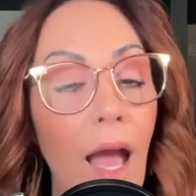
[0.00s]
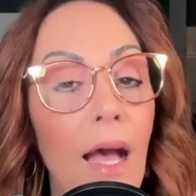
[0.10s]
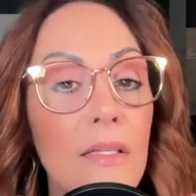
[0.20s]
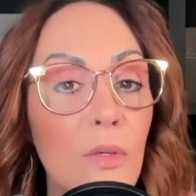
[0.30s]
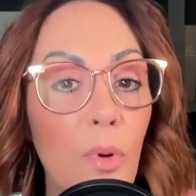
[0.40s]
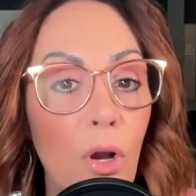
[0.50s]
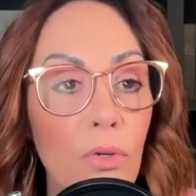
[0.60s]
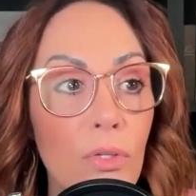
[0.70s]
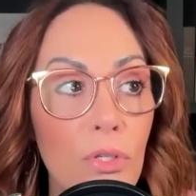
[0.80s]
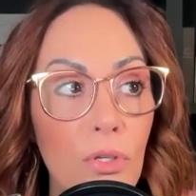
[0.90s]
as
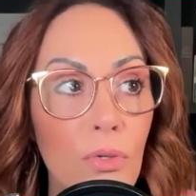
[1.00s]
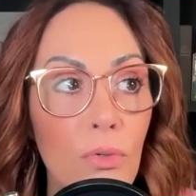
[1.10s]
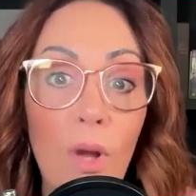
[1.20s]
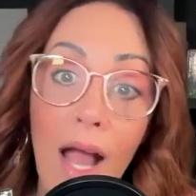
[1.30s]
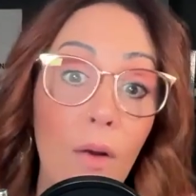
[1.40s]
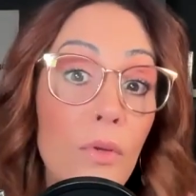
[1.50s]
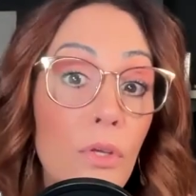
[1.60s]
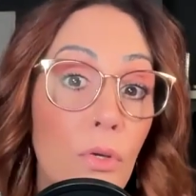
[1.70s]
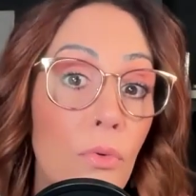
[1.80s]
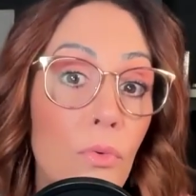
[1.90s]
opposed to how
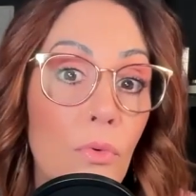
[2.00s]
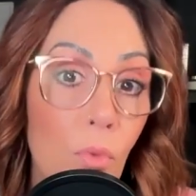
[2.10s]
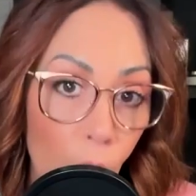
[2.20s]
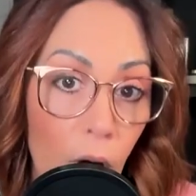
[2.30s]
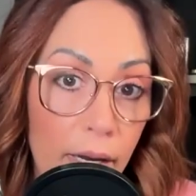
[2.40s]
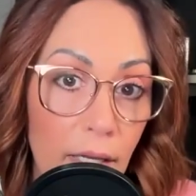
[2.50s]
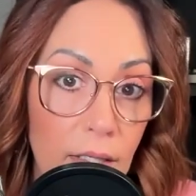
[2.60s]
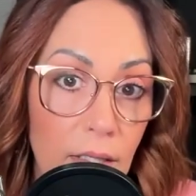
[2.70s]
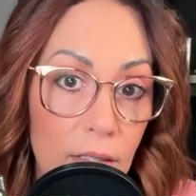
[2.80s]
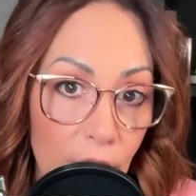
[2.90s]
you want
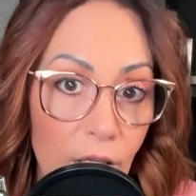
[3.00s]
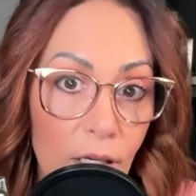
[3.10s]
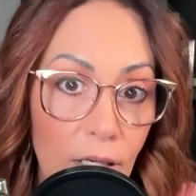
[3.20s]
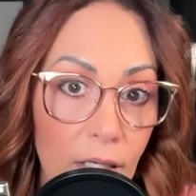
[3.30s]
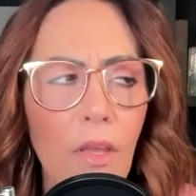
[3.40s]
it to look.